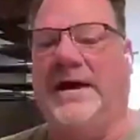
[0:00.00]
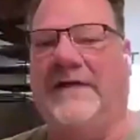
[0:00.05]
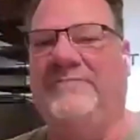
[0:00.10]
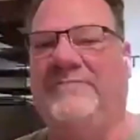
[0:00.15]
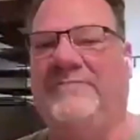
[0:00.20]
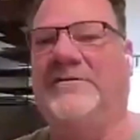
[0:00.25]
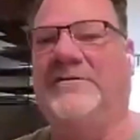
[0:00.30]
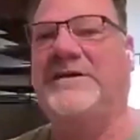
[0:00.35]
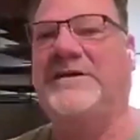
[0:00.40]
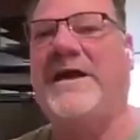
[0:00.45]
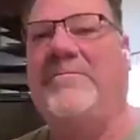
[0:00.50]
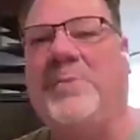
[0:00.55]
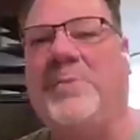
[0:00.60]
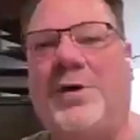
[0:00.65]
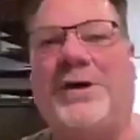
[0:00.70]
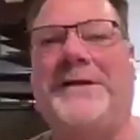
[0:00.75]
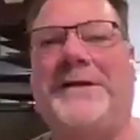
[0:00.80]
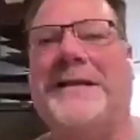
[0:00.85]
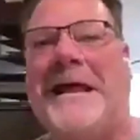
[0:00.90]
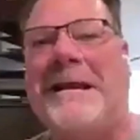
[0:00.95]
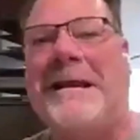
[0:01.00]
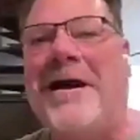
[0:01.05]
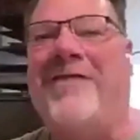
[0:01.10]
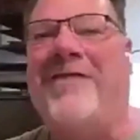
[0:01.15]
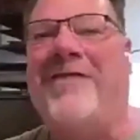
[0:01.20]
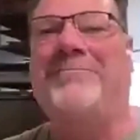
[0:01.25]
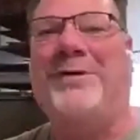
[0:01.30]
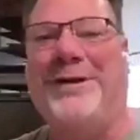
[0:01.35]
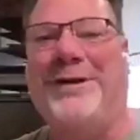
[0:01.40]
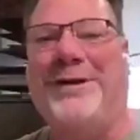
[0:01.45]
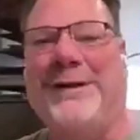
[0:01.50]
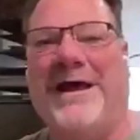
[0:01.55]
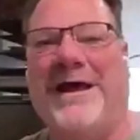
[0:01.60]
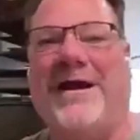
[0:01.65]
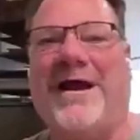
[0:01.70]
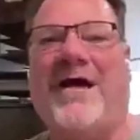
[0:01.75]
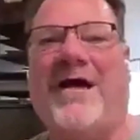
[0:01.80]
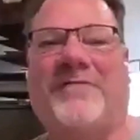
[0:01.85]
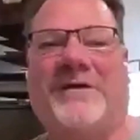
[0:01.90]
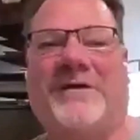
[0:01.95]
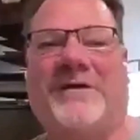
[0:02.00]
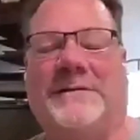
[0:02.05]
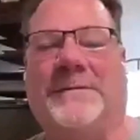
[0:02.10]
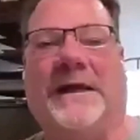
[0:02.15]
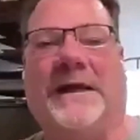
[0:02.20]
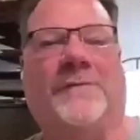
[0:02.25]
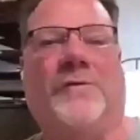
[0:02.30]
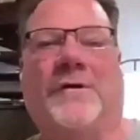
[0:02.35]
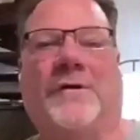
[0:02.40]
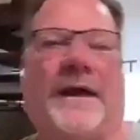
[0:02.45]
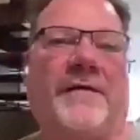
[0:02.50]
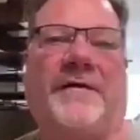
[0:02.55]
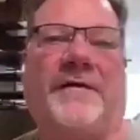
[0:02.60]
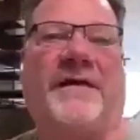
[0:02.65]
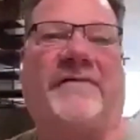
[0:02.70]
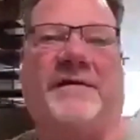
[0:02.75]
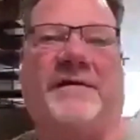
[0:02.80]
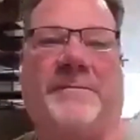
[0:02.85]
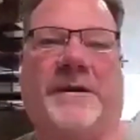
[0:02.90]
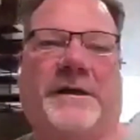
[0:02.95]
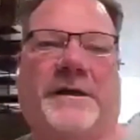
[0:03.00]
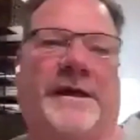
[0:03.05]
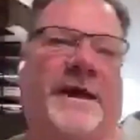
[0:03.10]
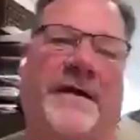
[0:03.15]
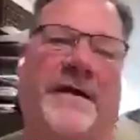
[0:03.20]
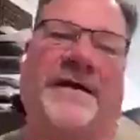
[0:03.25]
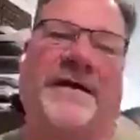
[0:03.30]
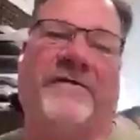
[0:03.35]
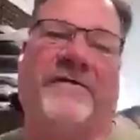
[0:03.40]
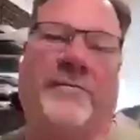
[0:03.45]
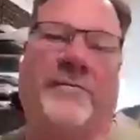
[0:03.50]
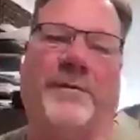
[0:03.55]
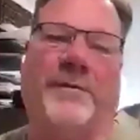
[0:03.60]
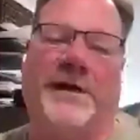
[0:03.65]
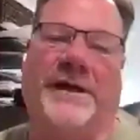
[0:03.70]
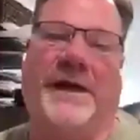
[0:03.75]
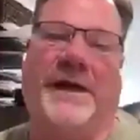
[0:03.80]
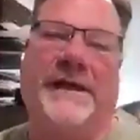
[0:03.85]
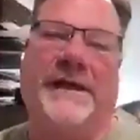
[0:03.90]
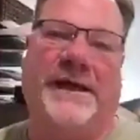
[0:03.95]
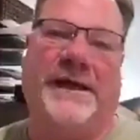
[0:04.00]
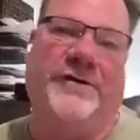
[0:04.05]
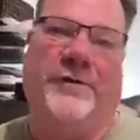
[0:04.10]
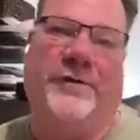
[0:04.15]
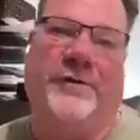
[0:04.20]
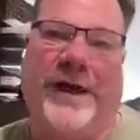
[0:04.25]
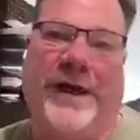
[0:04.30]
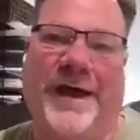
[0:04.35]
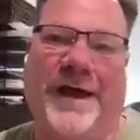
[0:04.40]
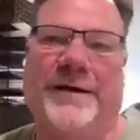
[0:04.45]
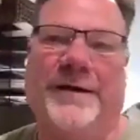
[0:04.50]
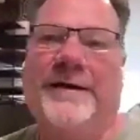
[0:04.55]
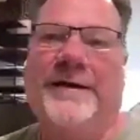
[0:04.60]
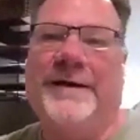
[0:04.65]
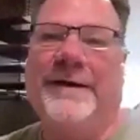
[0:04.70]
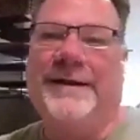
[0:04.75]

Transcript: I've just kept putting that off, because I'm like, well, I don't have any money. I don't have any money. I can't do that.